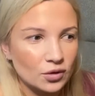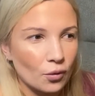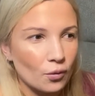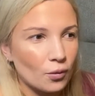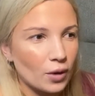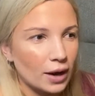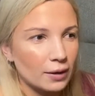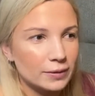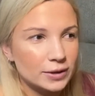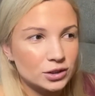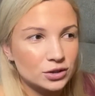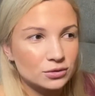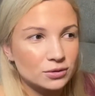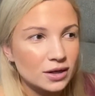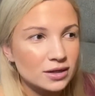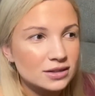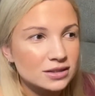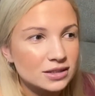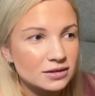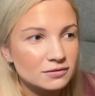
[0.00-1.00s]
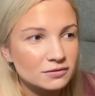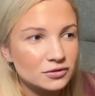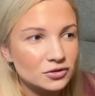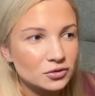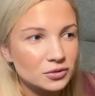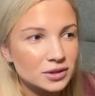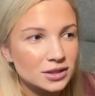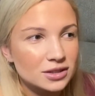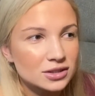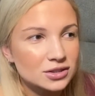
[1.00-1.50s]
why we trust
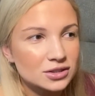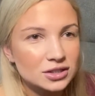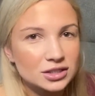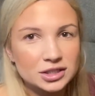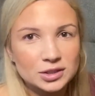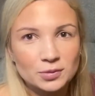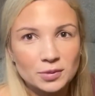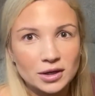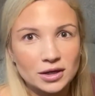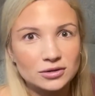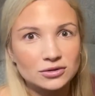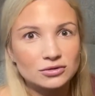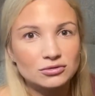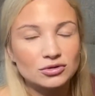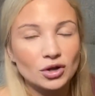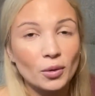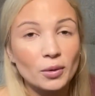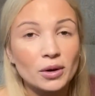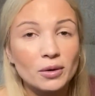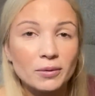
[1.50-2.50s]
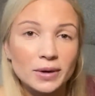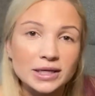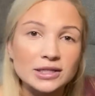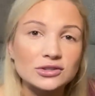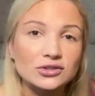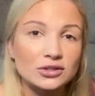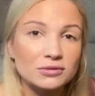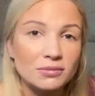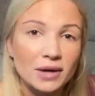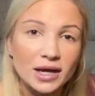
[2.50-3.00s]
influencers, because you don't wanna waste
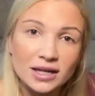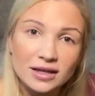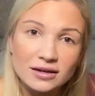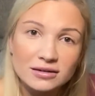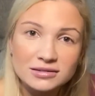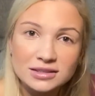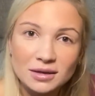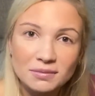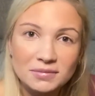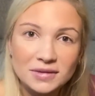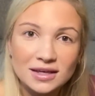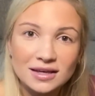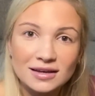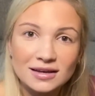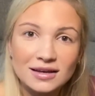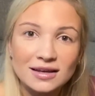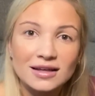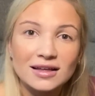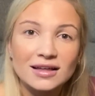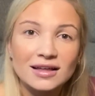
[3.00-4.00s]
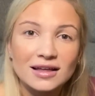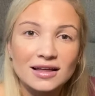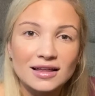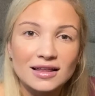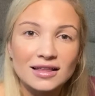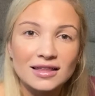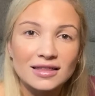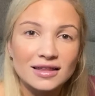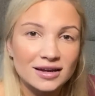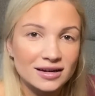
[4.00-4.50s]
your money on something
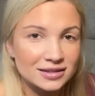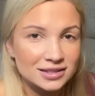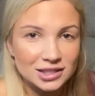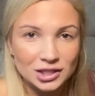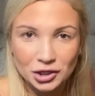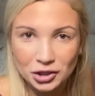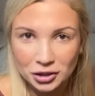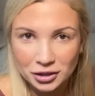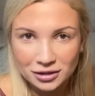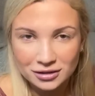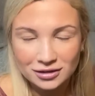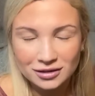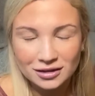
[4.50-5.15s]
that isn't good.